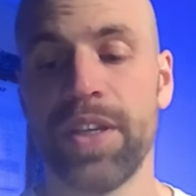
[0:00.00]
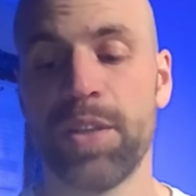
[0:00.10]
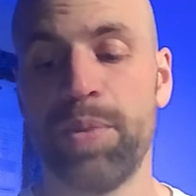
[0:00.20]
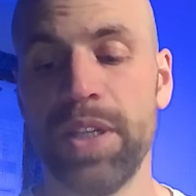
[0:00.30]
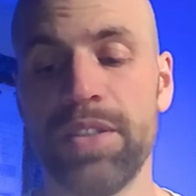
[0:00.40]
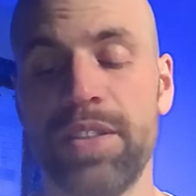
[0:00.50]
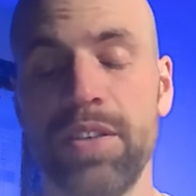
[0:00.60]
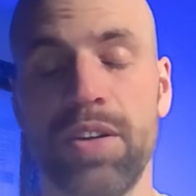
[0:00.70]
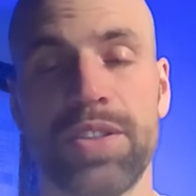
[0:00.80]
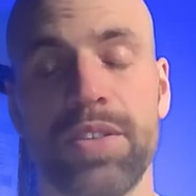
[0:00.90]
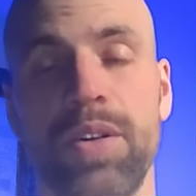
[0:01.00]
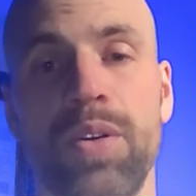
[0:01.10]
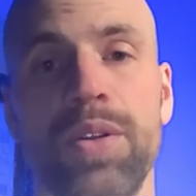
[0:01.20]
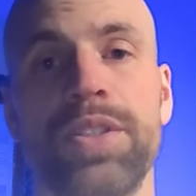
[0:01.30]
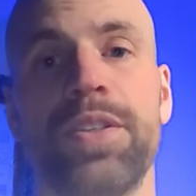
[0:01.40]
The PLC also
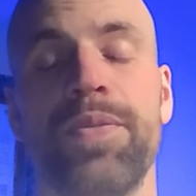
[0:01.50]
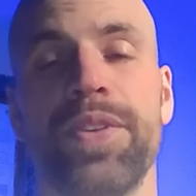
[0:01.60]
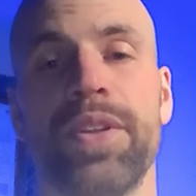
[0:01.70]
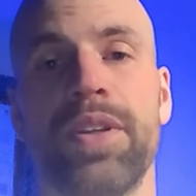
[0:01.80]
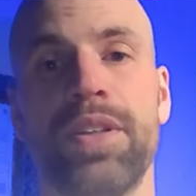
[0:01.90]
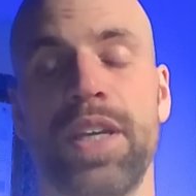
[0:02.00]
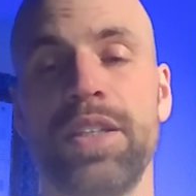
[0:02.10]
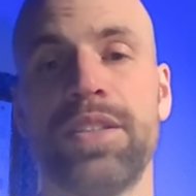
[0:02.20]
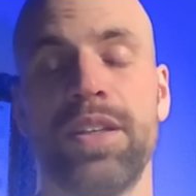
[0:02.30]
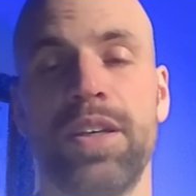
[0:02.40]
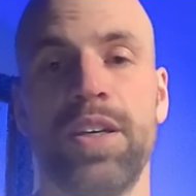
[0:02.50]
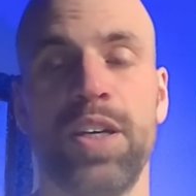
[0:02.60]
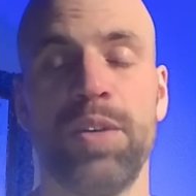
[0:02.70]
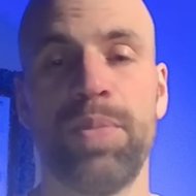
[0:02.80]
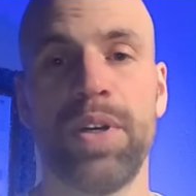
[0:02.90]
hold data
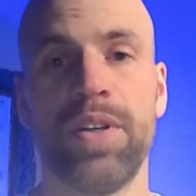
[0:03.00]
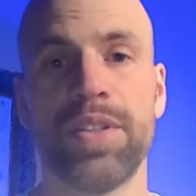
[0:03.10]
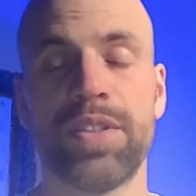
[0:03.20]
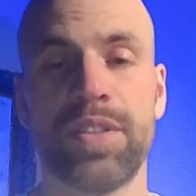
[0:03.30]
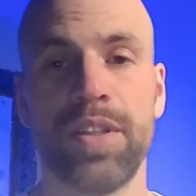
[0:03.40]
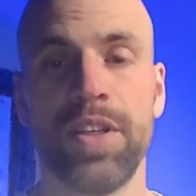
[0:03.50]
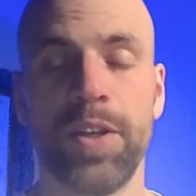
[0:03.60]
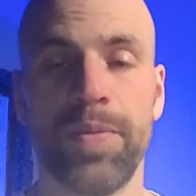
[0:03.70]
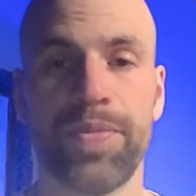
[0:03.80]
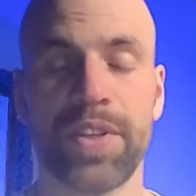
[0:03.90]
about the